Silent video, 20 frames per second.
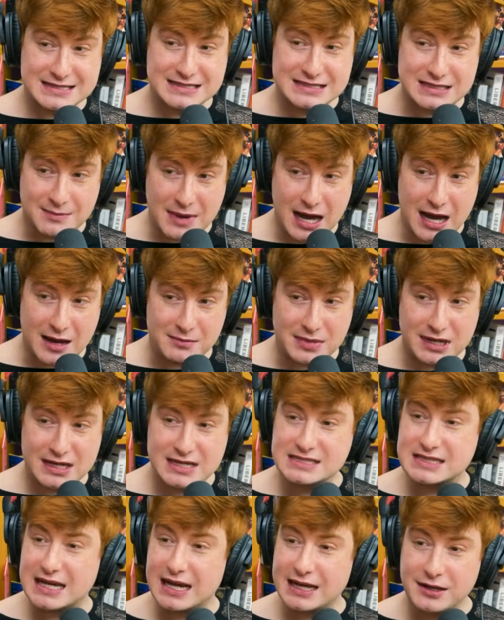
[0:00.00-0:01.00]
the mom
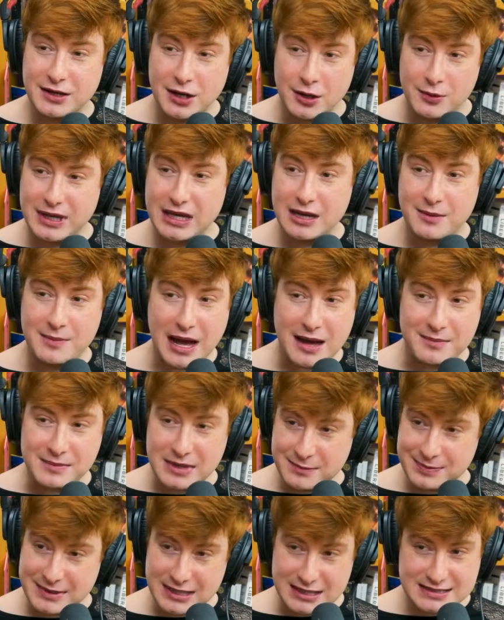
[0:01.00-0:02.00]
because, you know, he had bought me
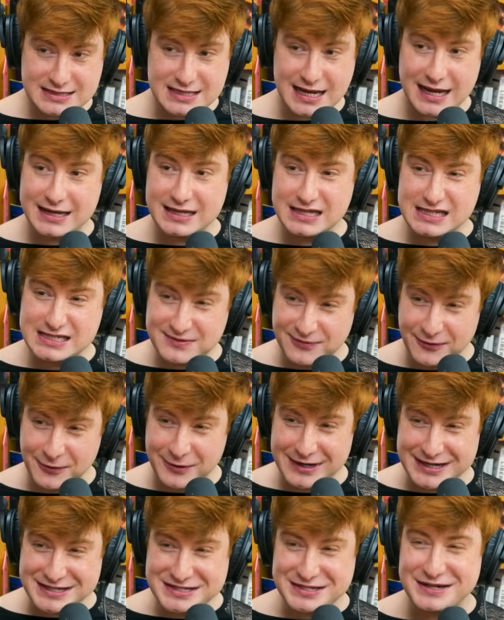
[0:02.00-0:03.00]
pizza and he's
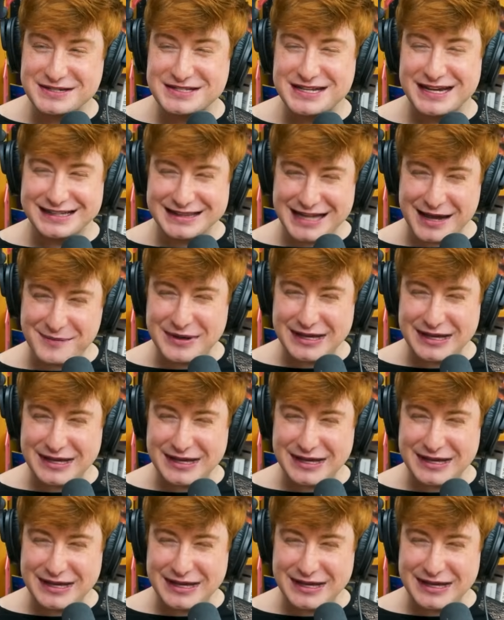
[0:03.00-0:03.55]
foreign. So I was like, let me,